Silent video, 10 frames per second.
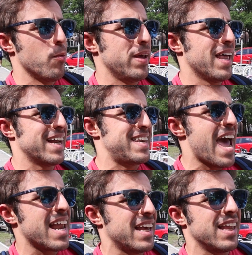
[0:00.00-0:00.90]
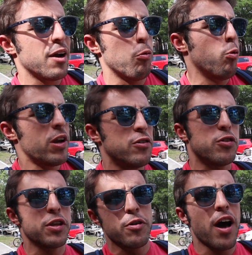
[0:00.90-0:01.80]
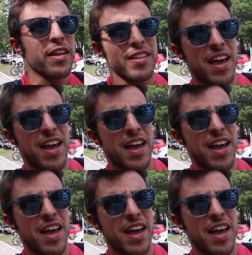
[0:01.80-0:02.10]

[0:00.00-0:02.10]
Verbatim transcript: will be like, Danny, like, what did you think you got on the